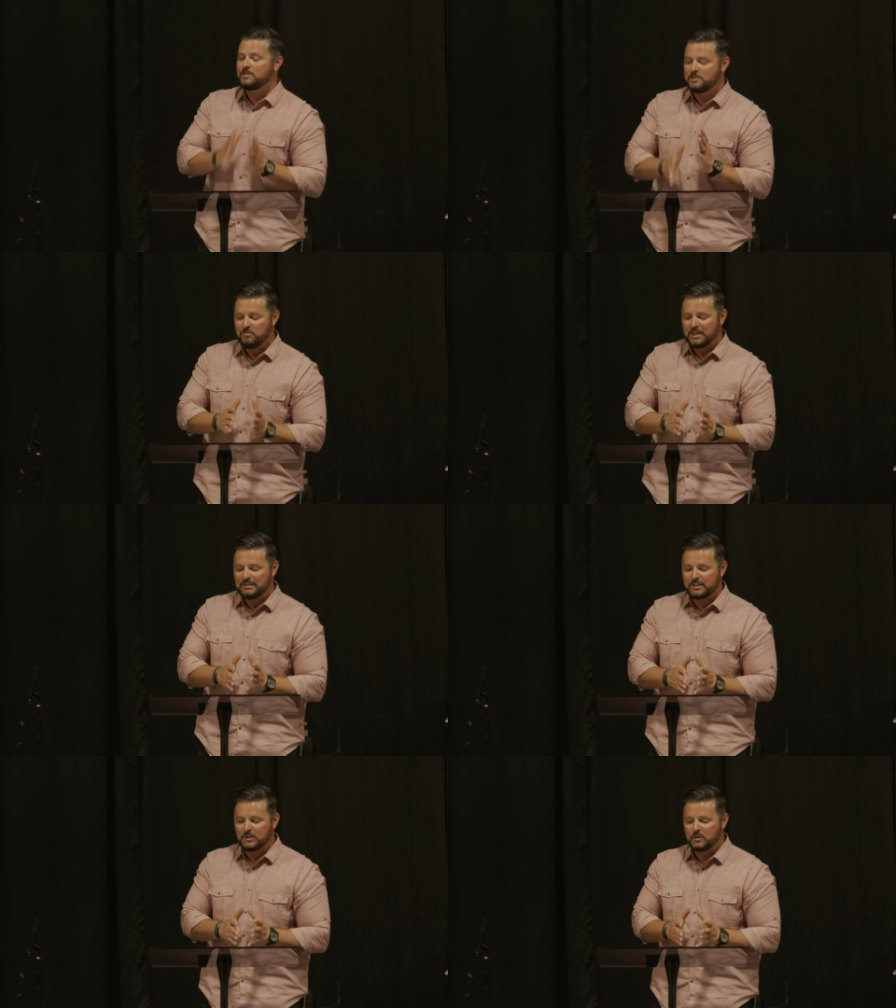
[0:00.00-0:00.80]
What's the
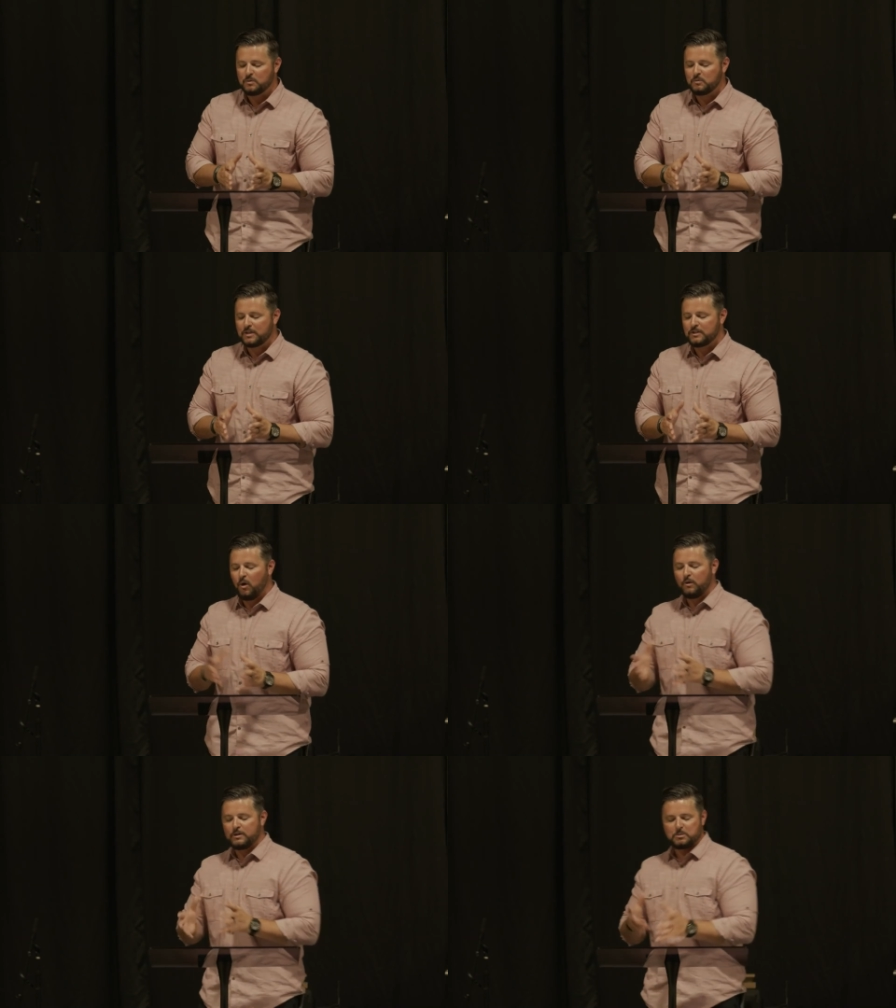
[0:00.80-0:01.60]
big deal where
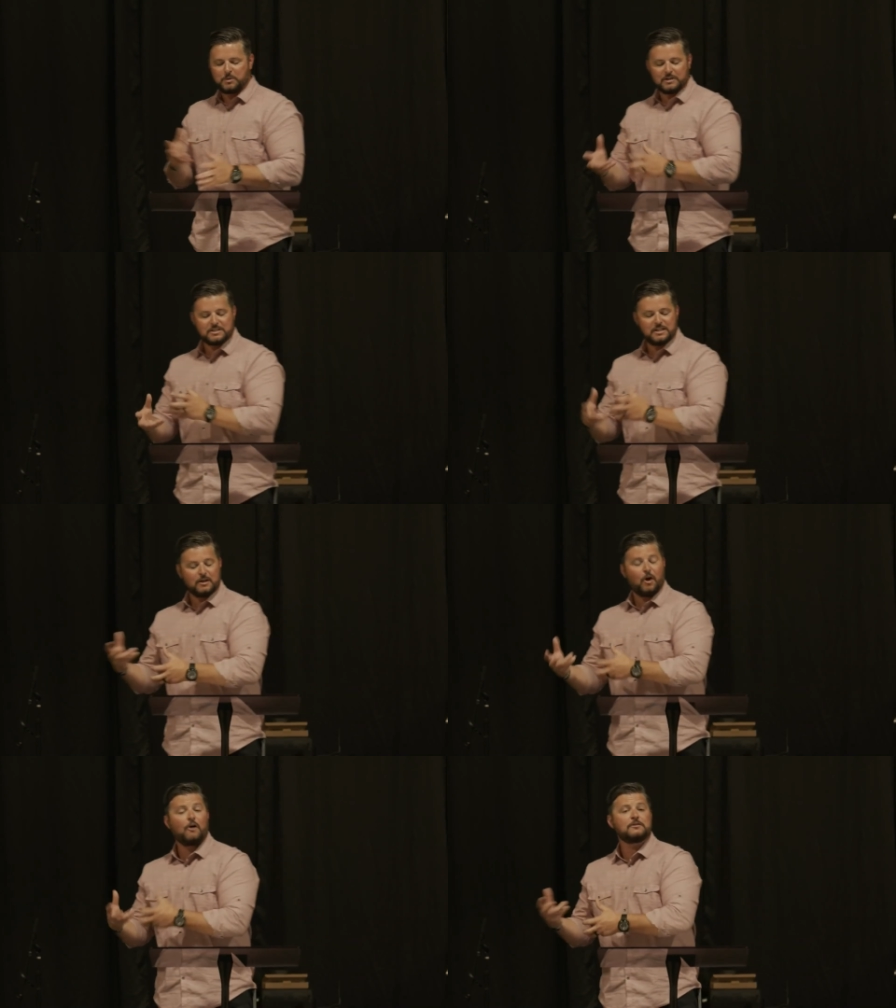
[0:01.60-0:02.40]
the Holy Spirit is
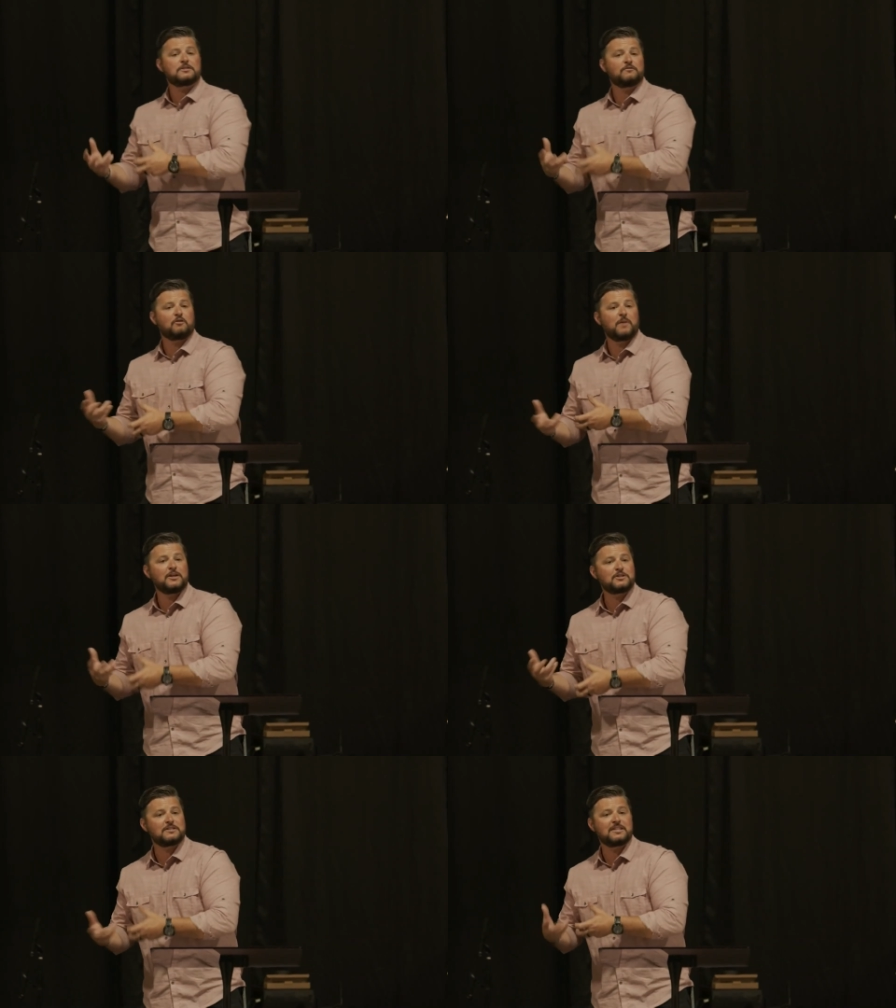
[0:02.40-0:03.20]
getting all this
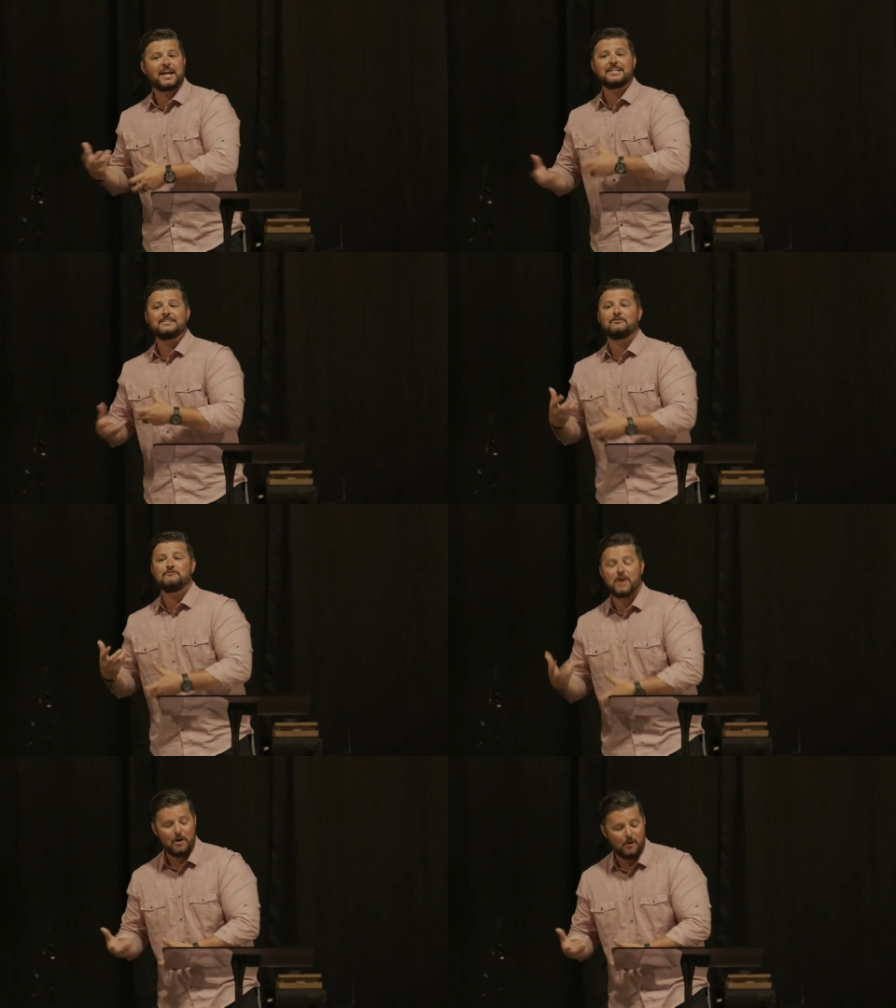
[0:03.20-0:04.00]
information that I need to
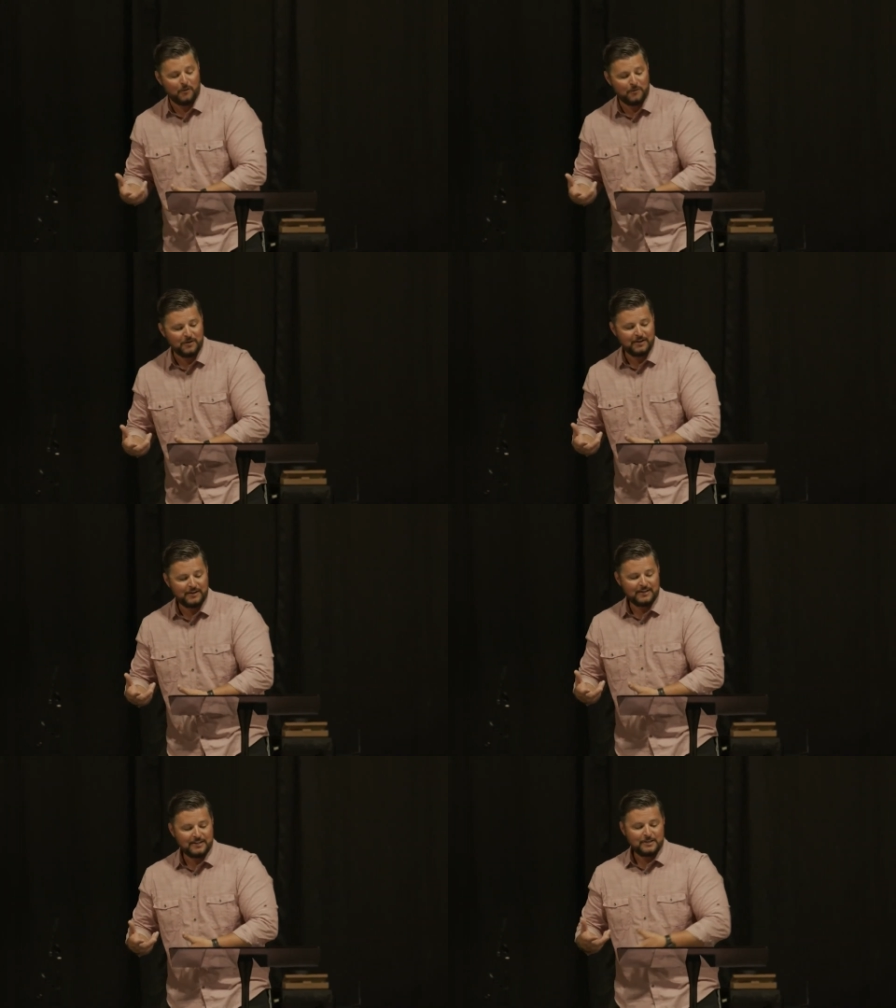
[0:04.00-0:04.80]
know
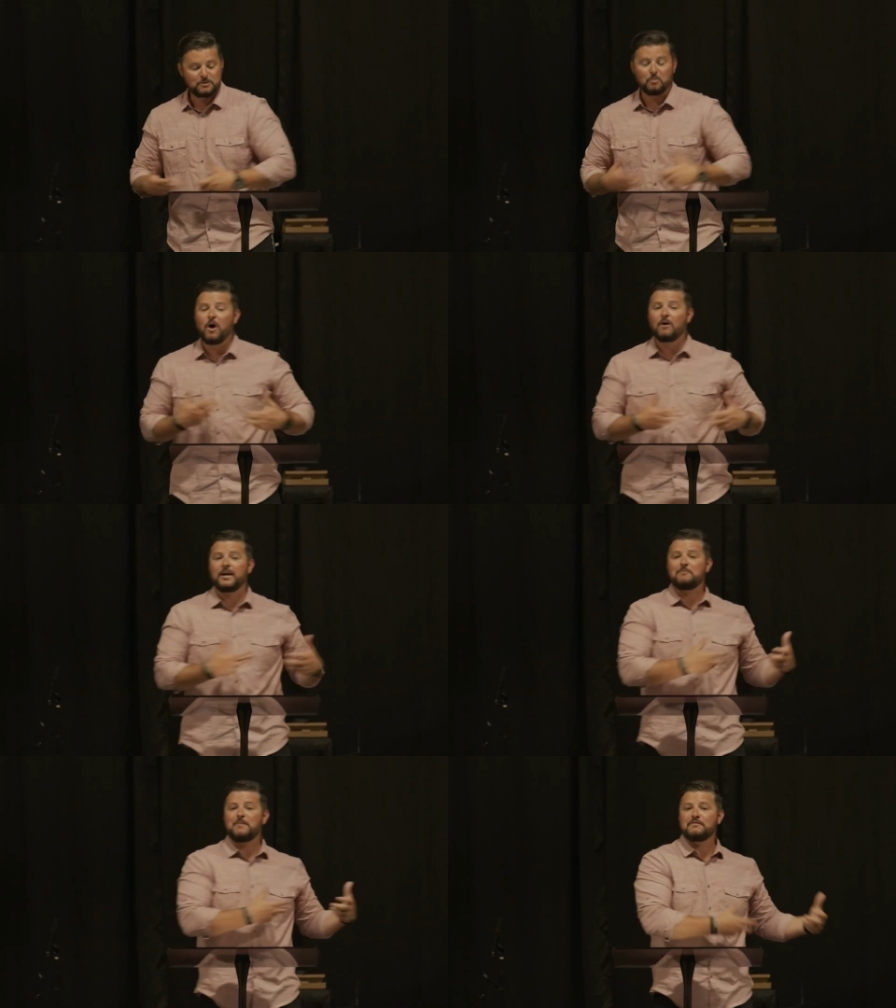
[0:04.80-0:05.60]
to
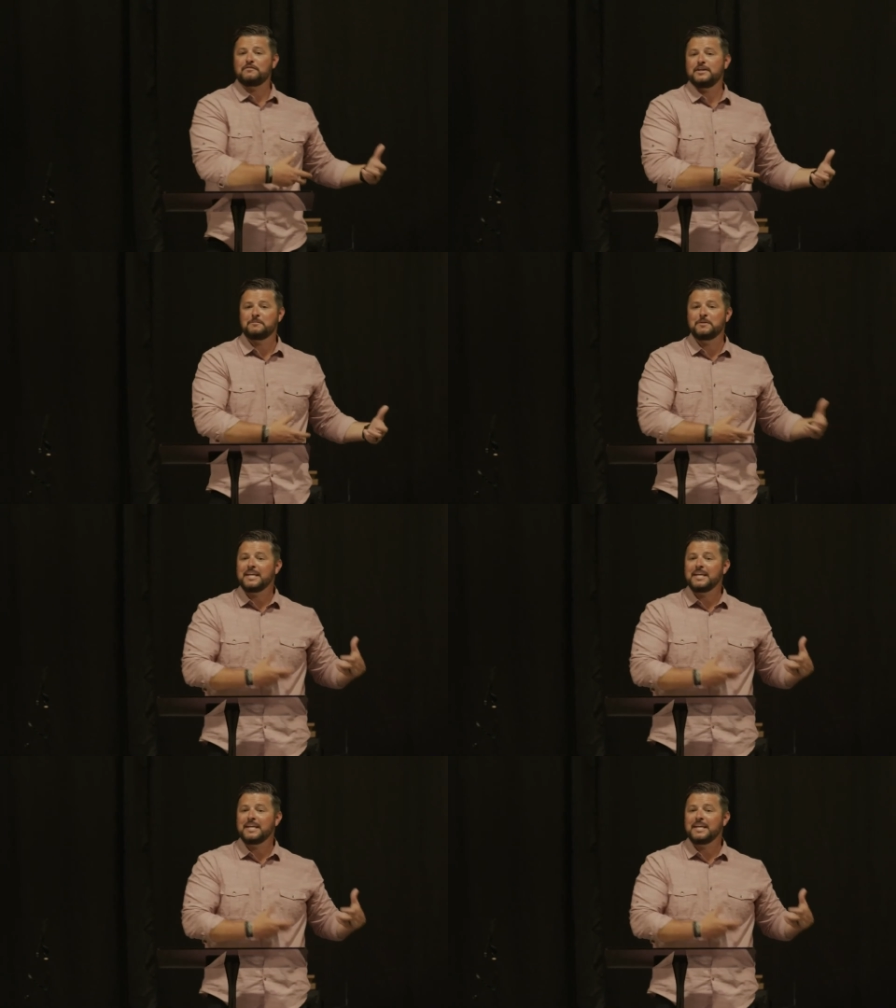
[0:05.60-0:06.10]
walk out my faith?